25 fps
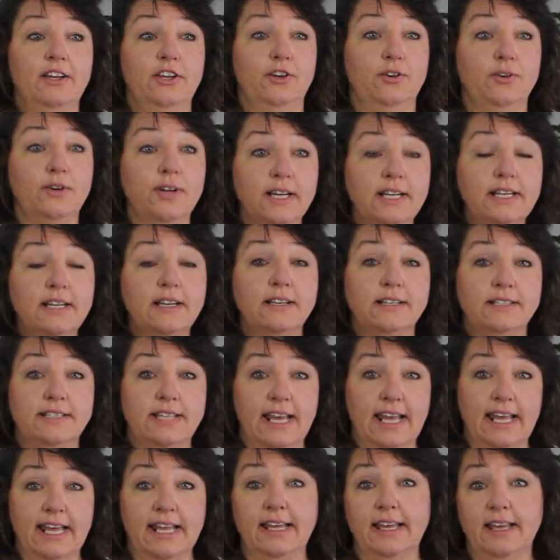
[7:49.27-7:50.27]
You can
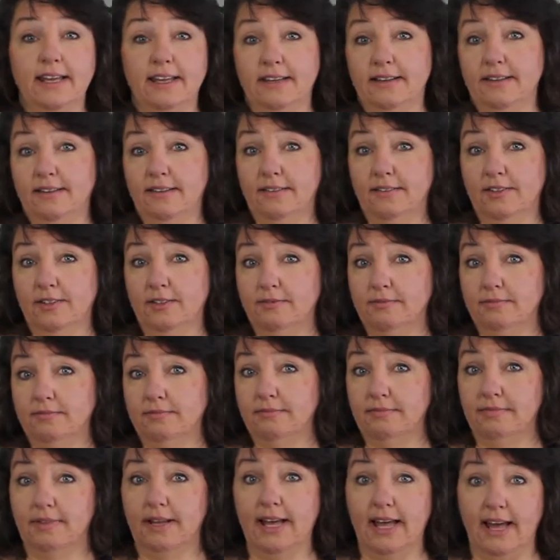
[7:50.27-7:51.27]
take
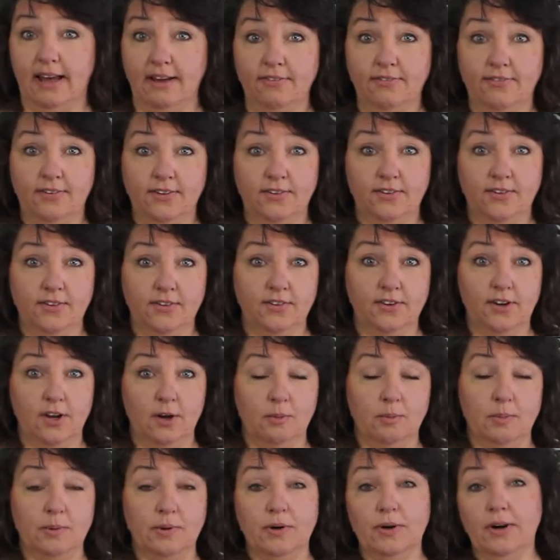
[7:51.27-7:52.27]
F as a
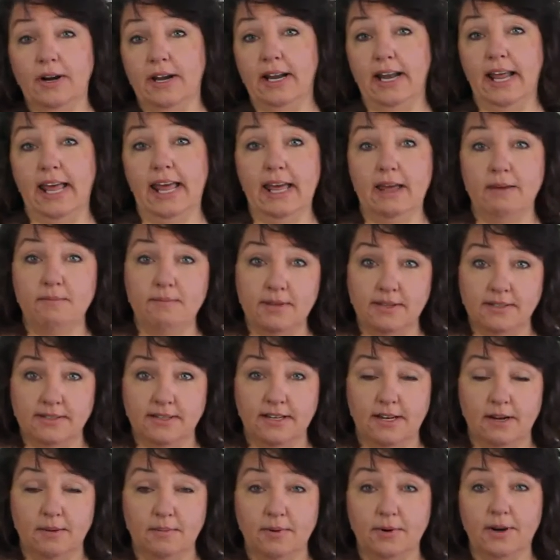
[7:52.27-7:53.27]
number and M as
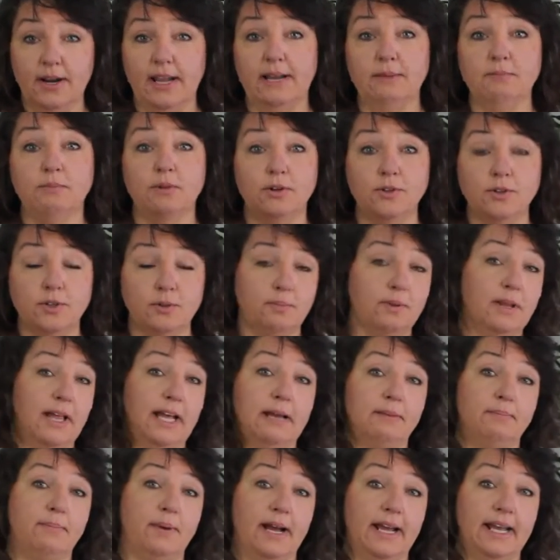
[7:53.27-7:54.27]
a number and
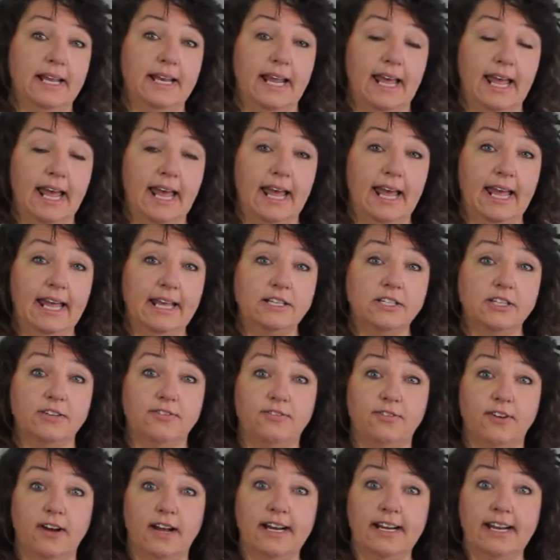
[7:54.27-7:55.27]
multiply it by an A to
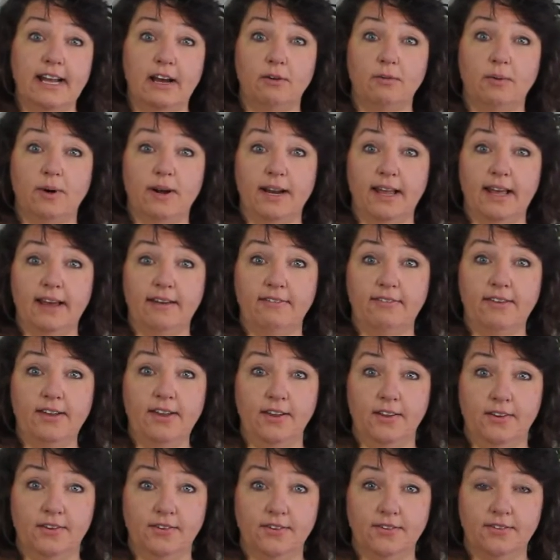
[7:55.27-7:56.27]
find out what F
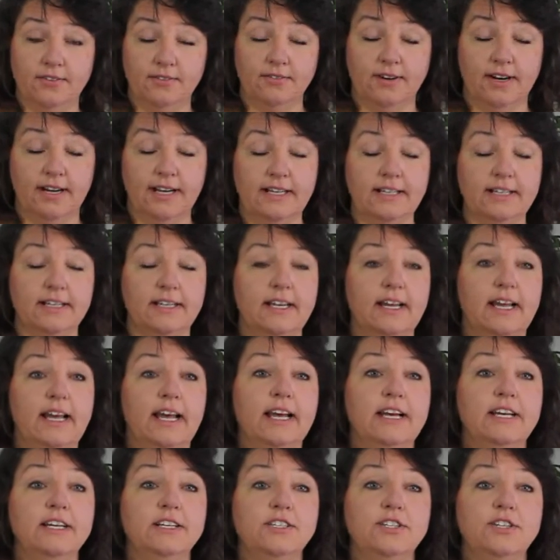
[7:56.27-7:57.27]
is, right?
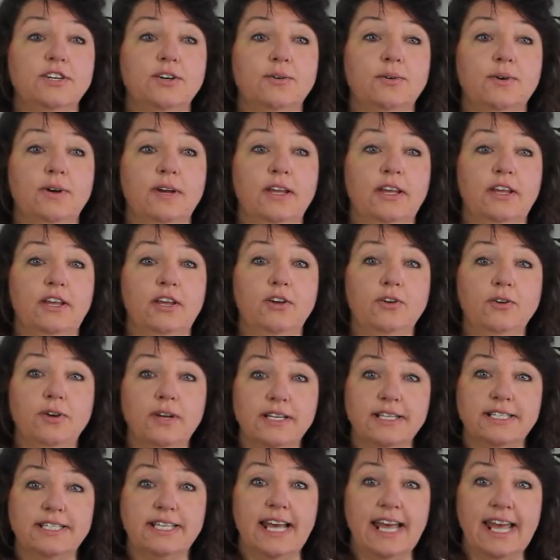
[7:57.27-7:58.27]
So you
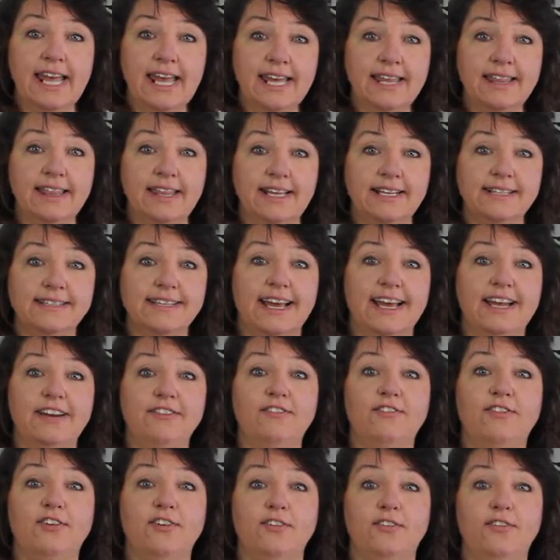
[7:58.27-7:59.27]
can take these
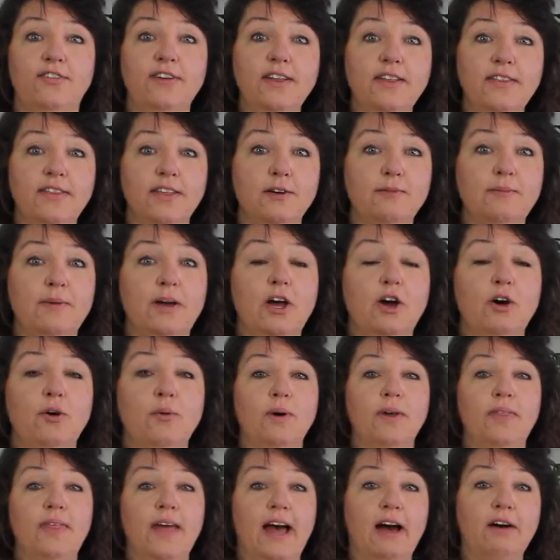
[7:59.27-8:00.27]
and fulfill them
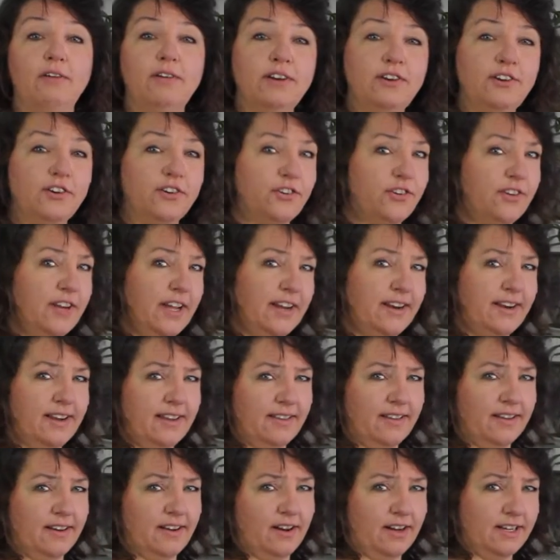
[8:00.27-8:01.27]
without
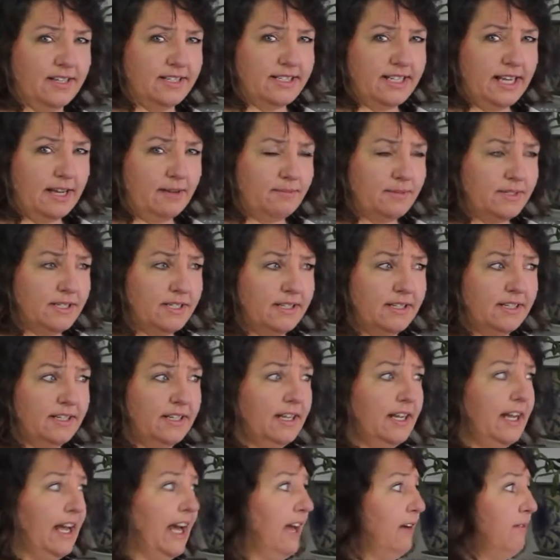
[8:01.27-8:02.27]
understanding the concept
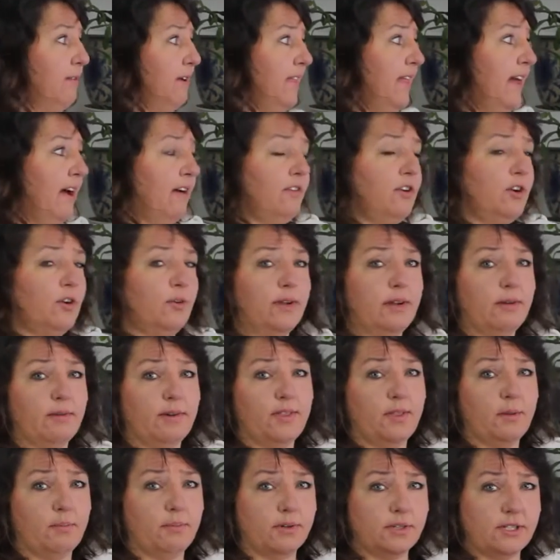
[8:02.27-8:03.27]
and without knowing
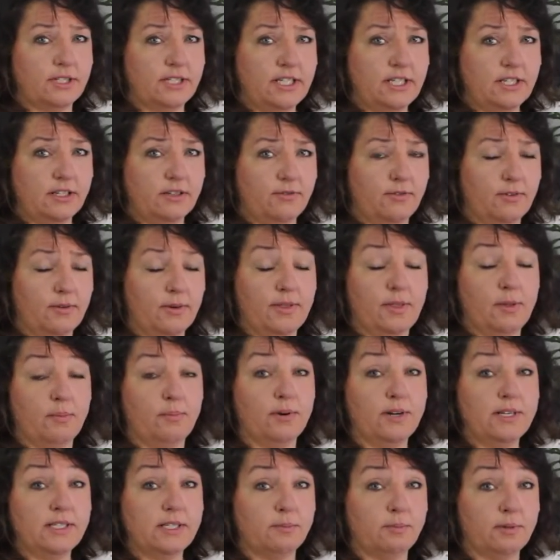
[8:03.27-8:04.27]
what the
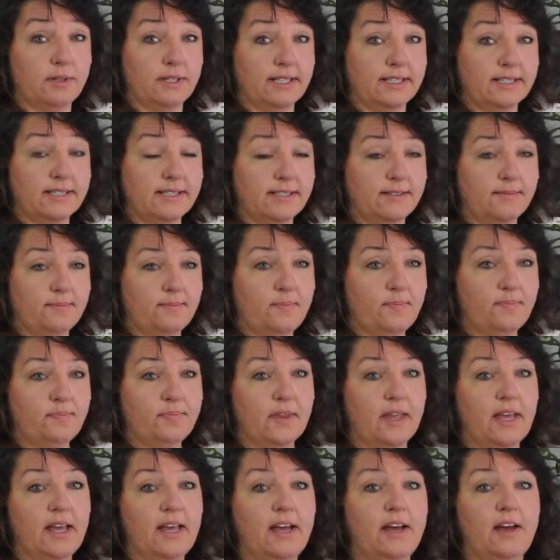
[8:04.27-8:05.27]
principle is.
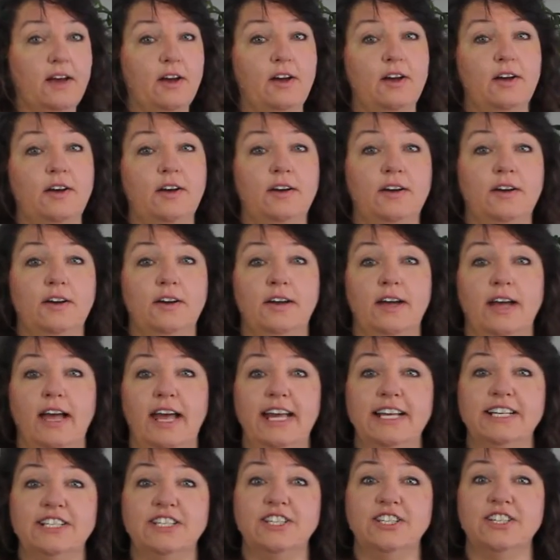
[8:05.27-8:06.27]

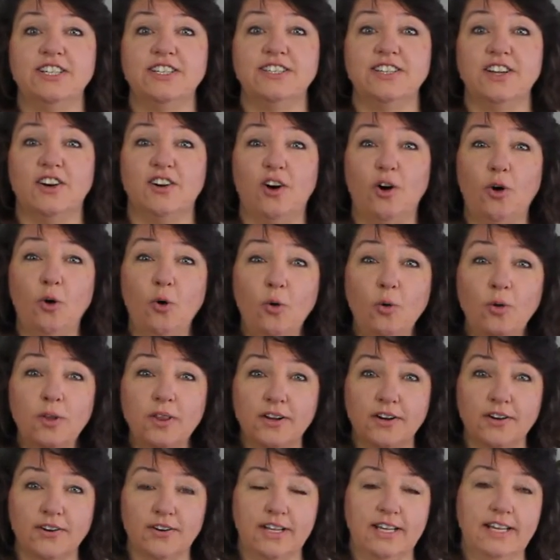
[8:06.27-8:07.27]
It's just a whole
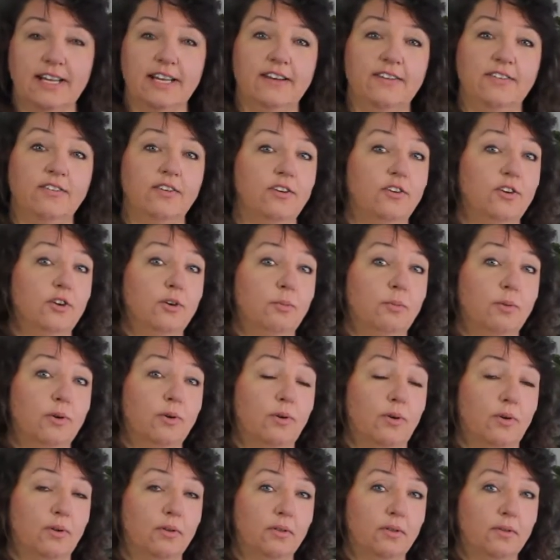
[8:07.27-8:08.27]
learning if you knew
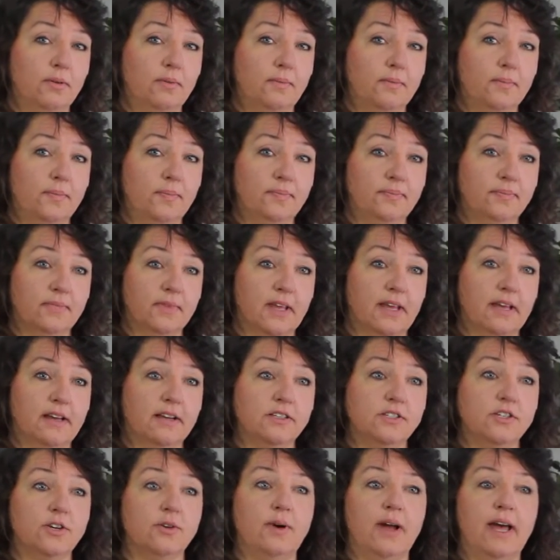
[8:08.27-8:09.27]
both.
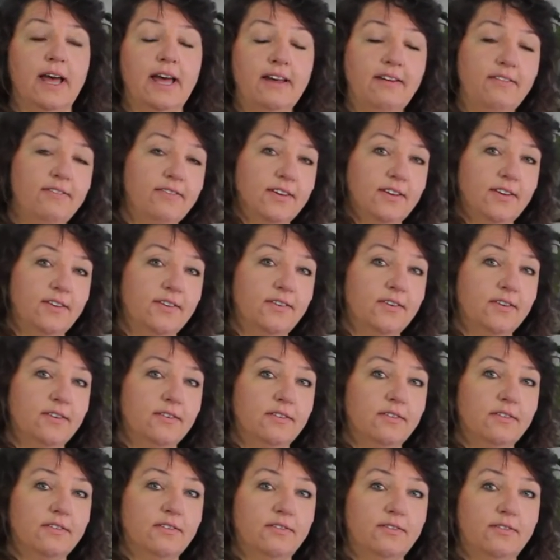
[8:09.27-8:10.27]
So F is
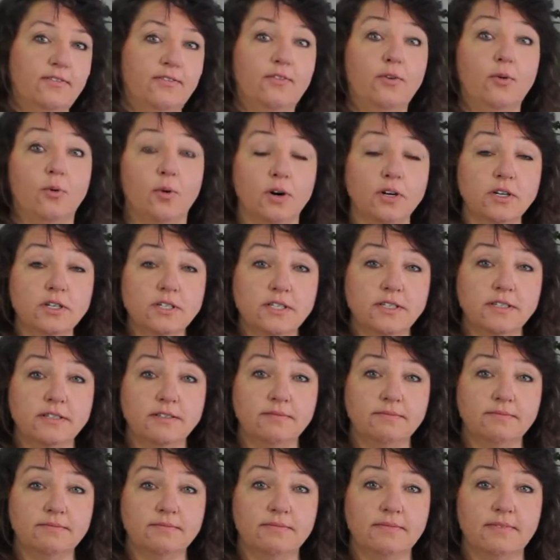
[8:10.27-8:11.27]

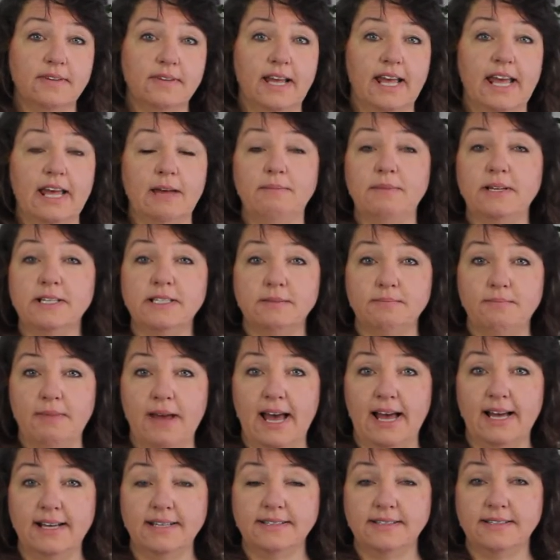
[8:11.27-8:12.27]
force, M is
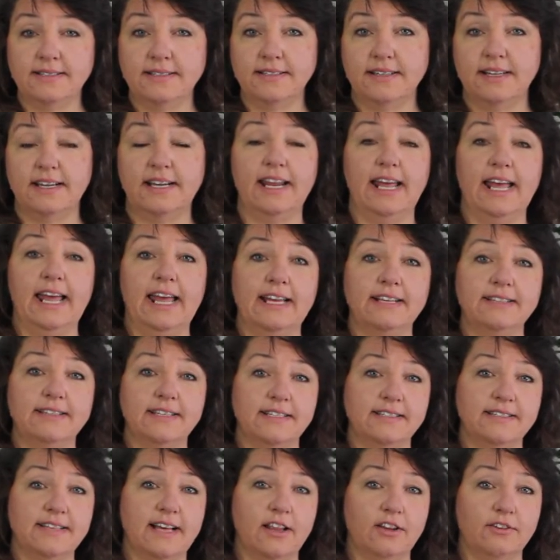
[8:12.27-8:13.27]
mass, and A is
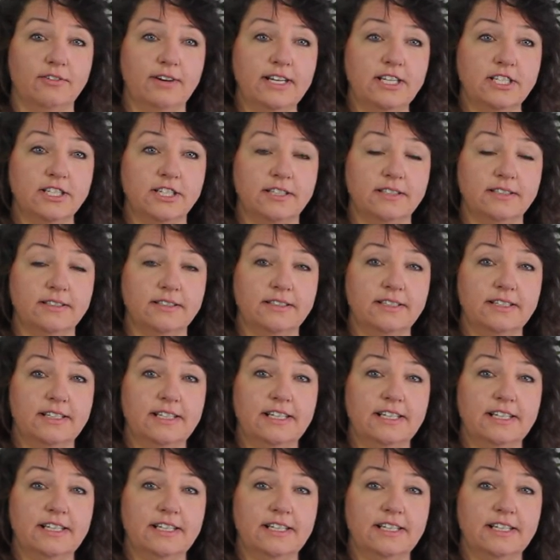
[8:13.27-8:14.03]
acceleration.